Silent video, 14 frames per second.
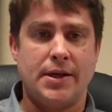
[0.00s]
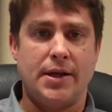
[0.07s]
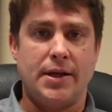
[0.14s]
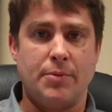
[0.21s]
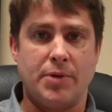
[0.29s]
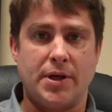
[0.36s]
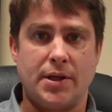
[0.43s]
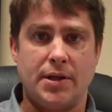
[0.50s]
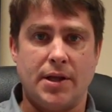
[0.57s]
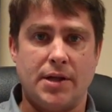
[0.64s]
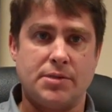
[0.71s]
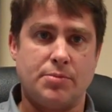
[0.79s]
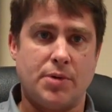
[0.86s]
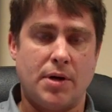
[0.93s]
and we had
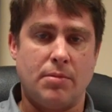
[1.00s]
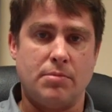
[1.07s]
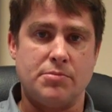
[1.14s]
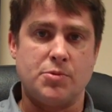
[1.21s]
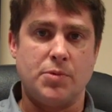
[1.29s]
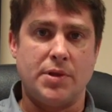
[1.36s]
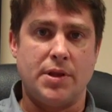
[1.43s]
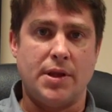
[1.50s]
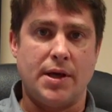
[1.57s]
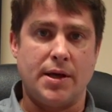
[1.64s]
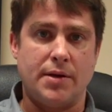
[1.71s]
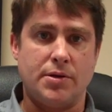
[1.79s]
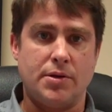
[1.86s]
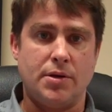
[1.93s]
lots of problems with
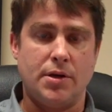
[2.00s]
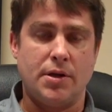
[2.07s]
that